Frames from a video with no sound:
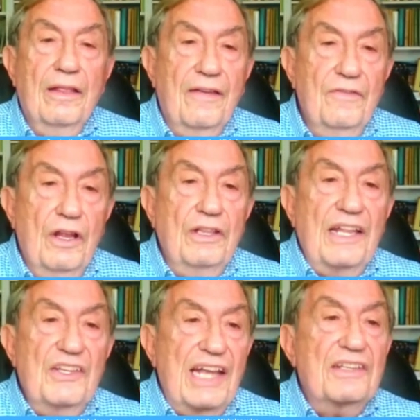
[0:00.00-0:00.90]
have not
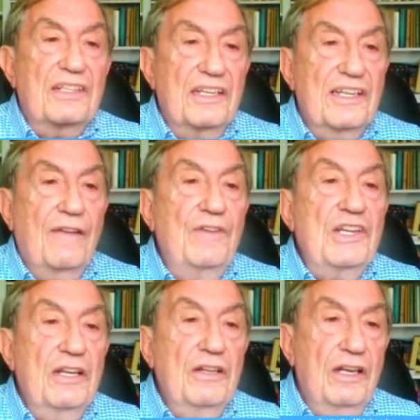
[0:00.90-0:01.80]
adjusted
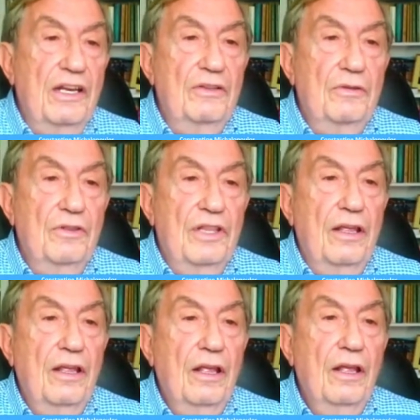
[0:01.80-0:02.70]
sufficiently to
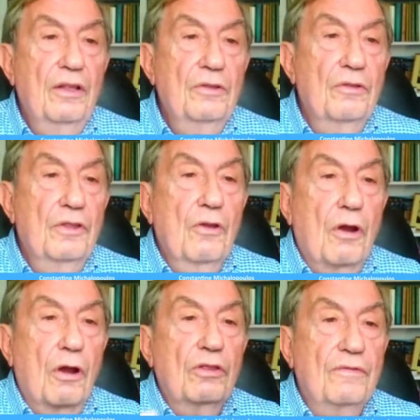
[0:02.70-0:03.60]
the
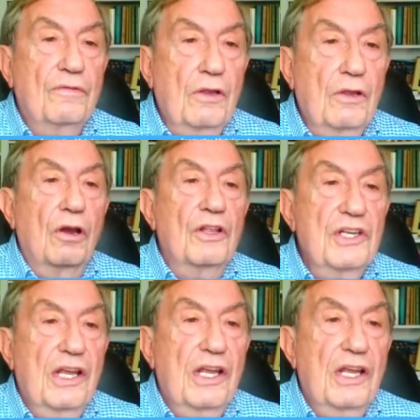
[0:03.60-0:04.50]
growth of
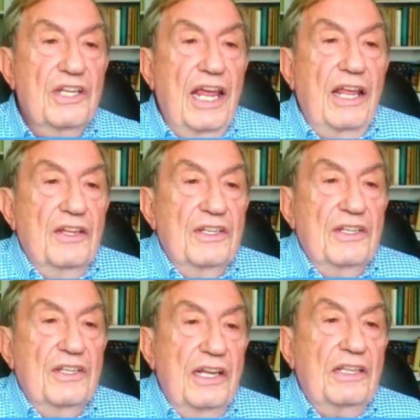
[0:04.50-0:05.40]
technological change.
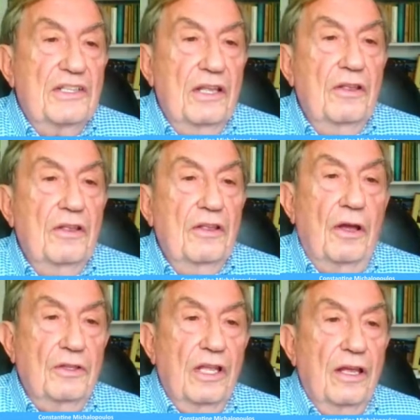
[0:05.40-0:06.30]
It's an interesting
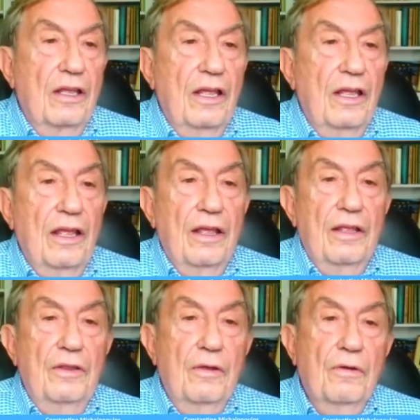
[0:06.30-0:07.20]
thought.
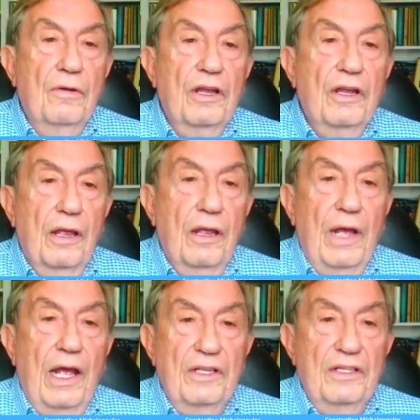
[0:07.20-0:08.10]
You were talking
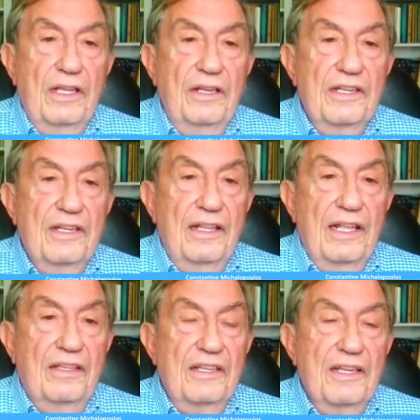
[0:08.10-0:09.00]
about it in this,
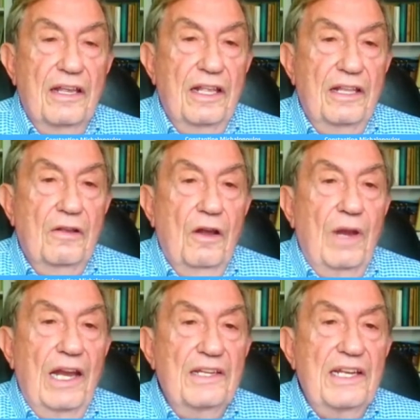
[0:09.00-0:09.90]
that the
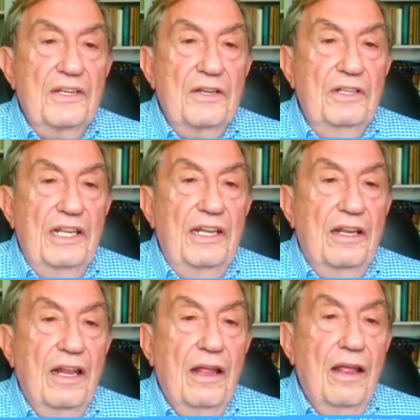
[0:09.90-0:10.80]
globalization did it.